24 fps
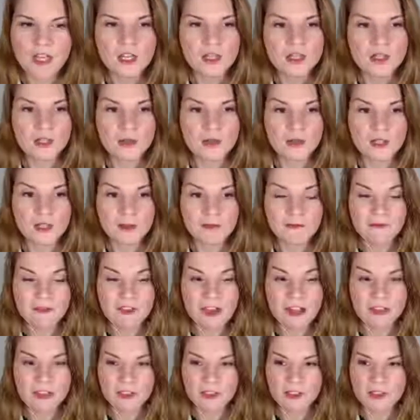So some
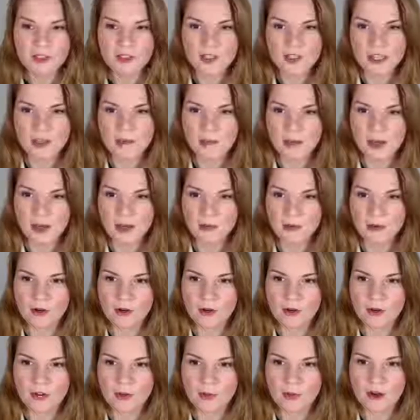values in my
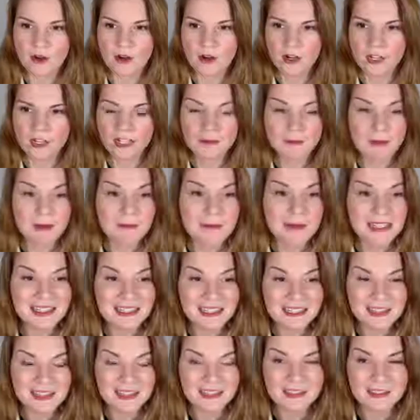program are
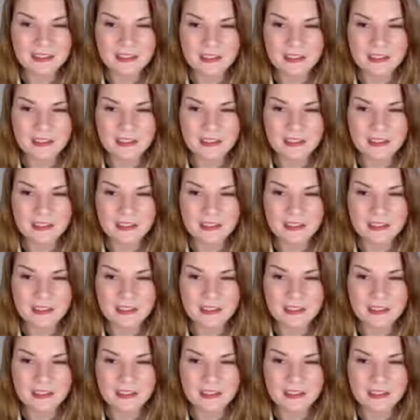commitment,